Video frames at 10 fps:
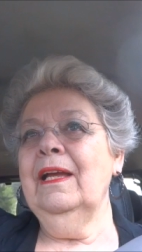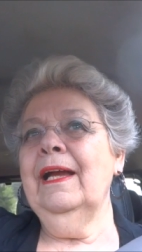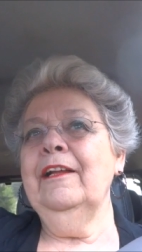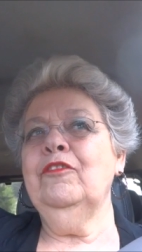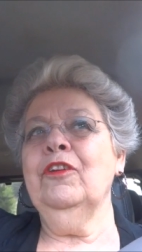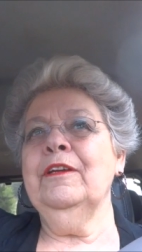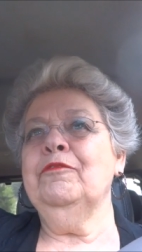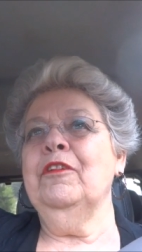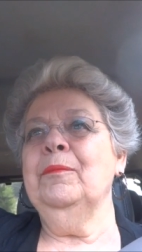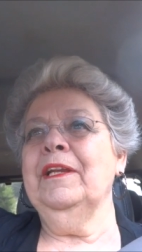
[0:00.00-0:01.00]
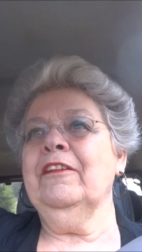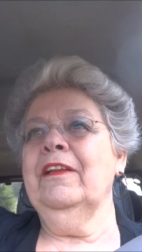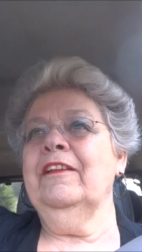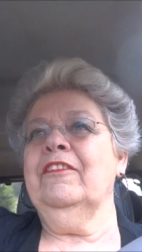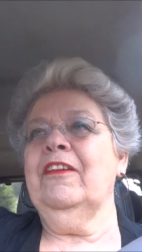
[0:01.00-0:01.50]
I took it from
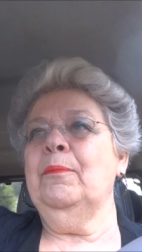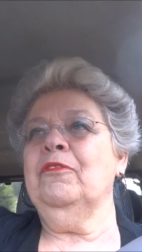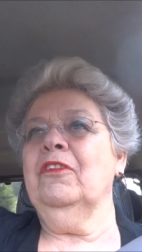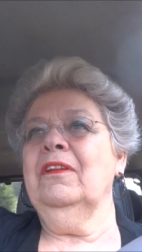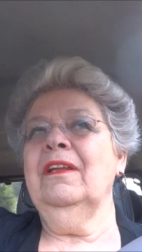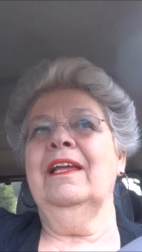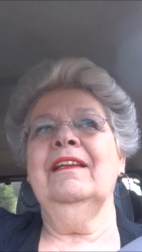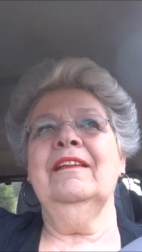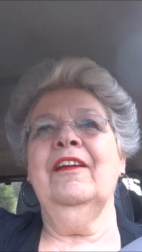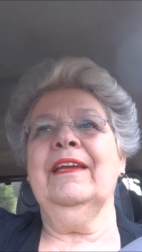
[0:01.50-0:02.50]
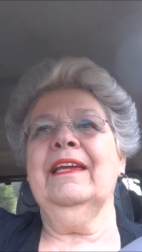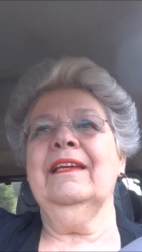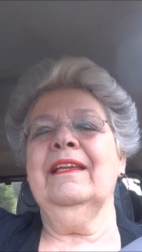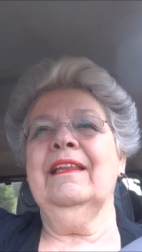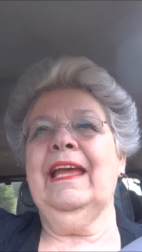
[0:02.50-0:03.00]
inception, and you know,
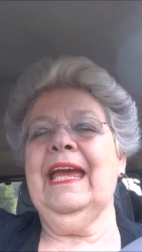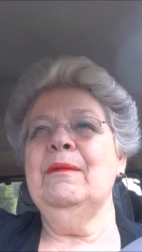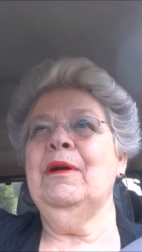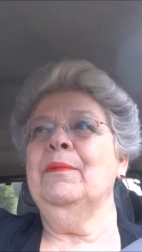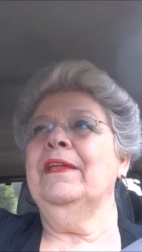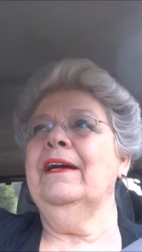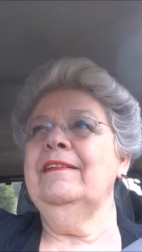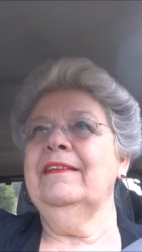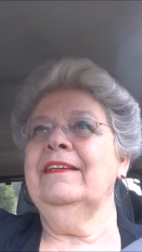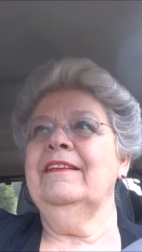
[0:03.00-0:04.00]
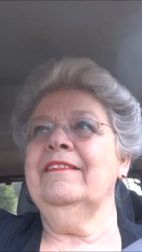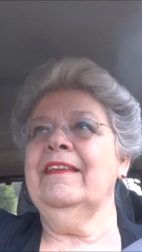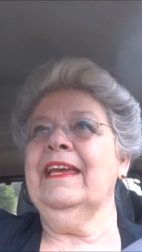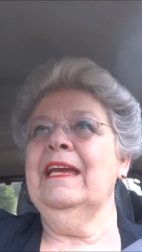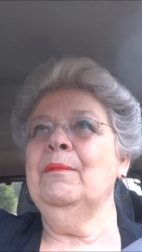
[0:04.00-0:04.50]
they came up with the ideas,
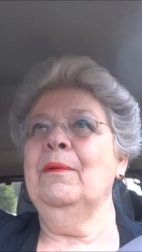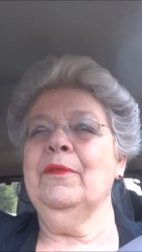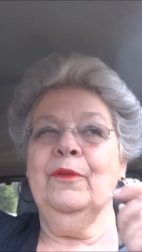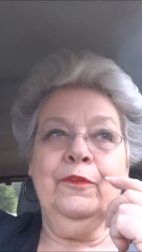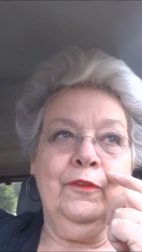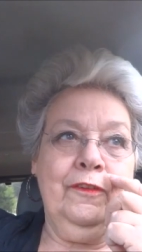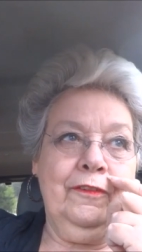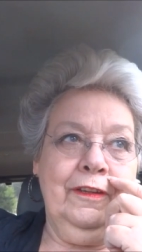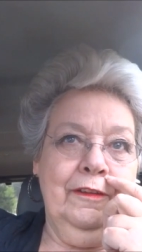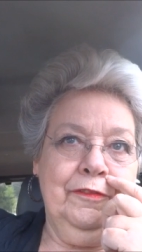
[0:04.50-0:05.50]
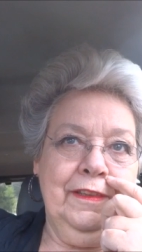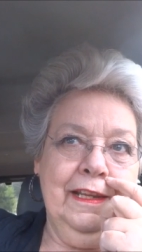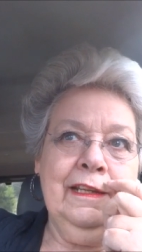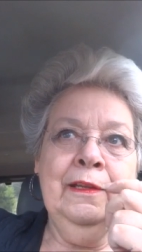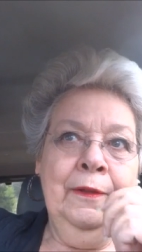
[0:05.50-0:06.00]
they came up with all sorts of stuff, and then